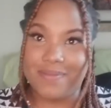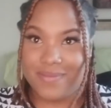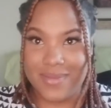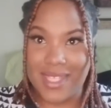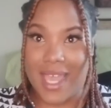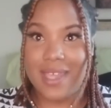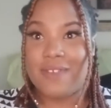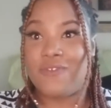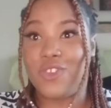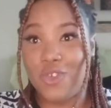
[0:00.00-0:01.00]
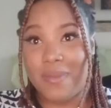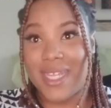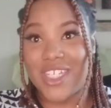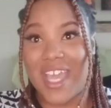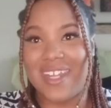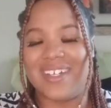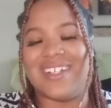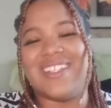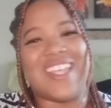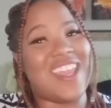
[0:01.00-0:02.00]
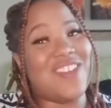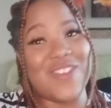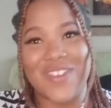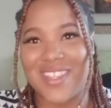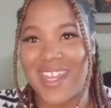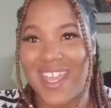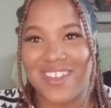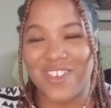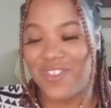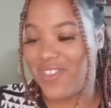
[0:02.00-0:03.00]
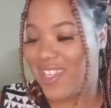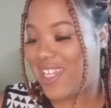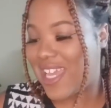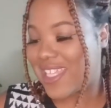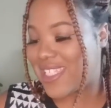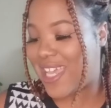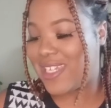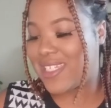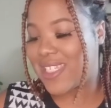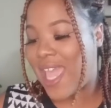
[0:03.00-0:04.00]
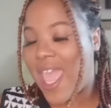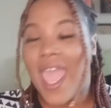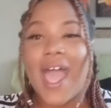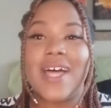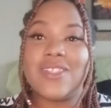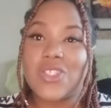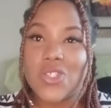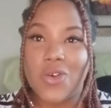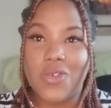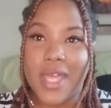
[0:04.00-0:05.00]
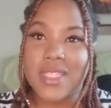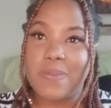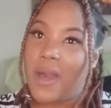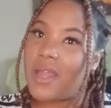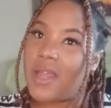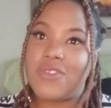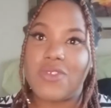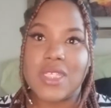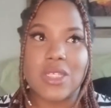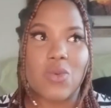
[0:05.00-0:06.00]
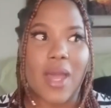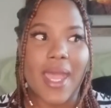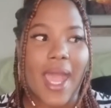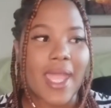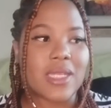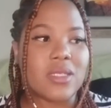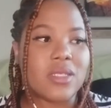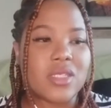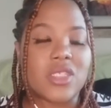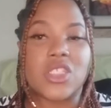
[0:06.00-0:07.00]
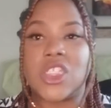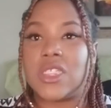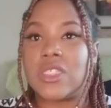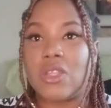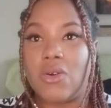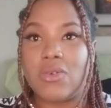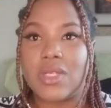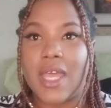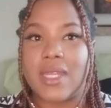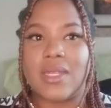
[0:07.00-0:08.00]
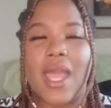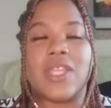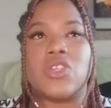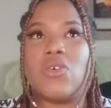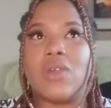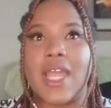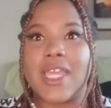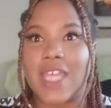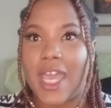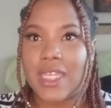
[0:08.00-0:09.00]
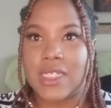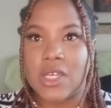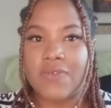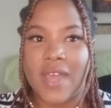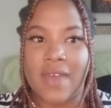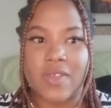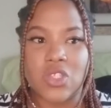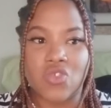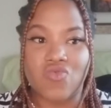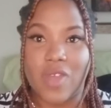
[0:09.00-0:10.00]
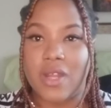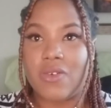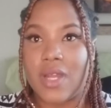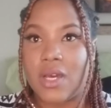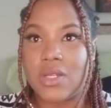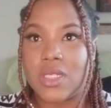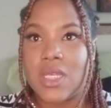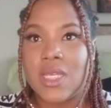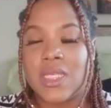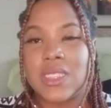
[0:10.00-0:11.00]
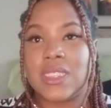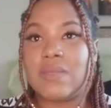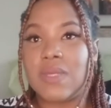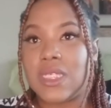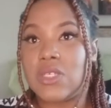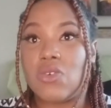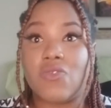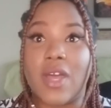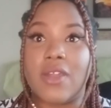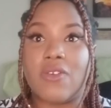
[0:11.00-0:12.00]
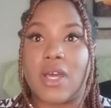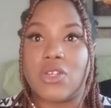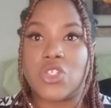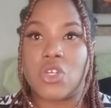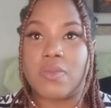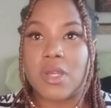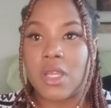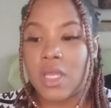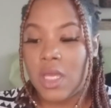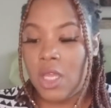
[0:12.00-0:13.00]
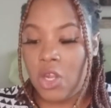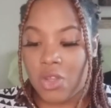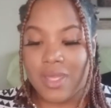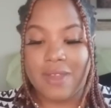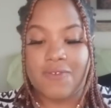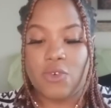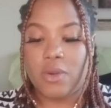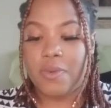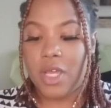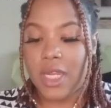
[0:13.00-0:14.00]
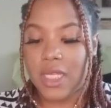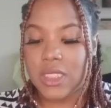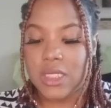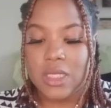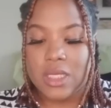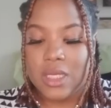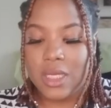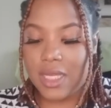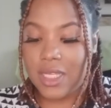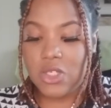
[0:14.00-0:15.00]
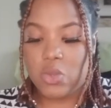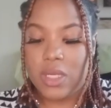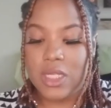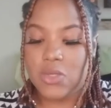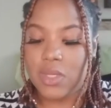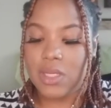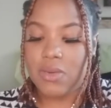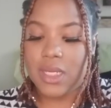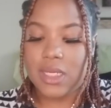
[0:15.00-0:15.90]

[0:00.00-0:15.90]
Yeah, if you know my channel, then you know that I don't really like ciders. And so that's part of the reason why I just don't, I don't like the idea of having to run around CBD or run around Joburg looking for a product in 2021.